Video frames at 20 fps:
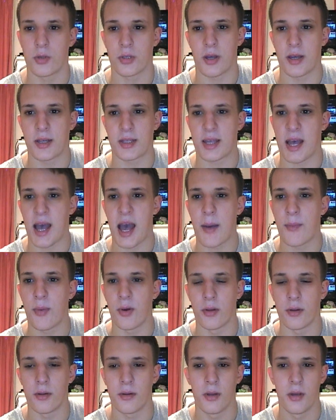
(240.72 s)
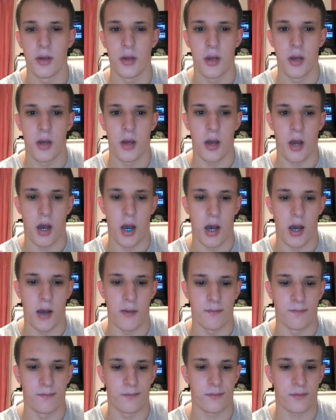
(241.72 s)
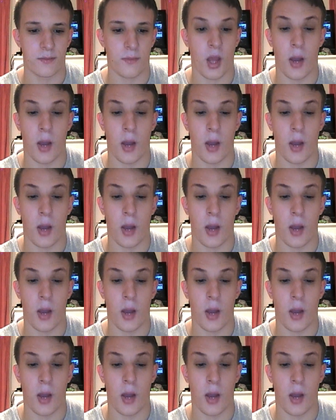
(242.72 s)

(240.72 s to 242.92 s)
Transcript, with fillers: going to happen. Um,